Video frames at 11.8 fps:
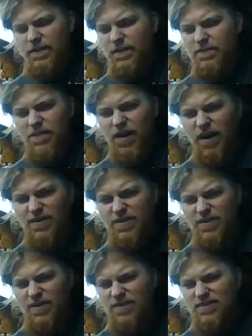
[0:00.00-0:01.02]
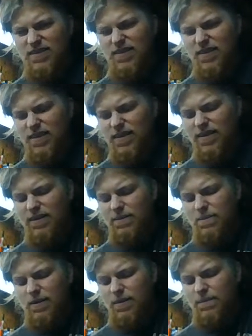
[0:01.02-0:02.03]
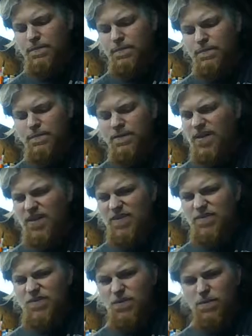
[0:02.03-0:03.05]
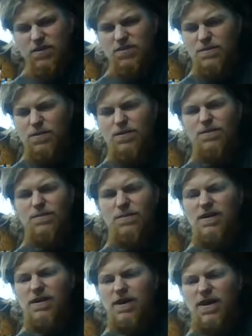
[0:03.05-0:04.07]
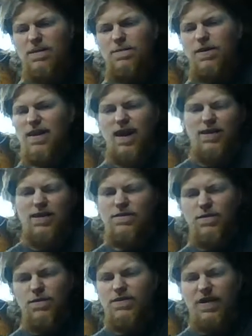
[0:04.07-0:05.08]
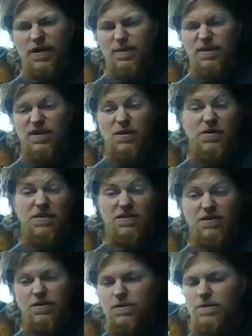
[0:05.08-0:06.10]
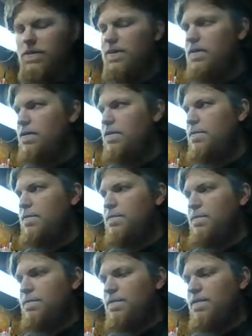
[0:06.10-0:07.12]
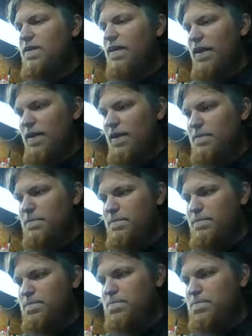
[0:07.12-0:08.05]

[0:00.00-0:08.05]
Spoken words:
Never hunted as a young kid, but it never too much appealed to me, and my dad never would take me anyway. So, but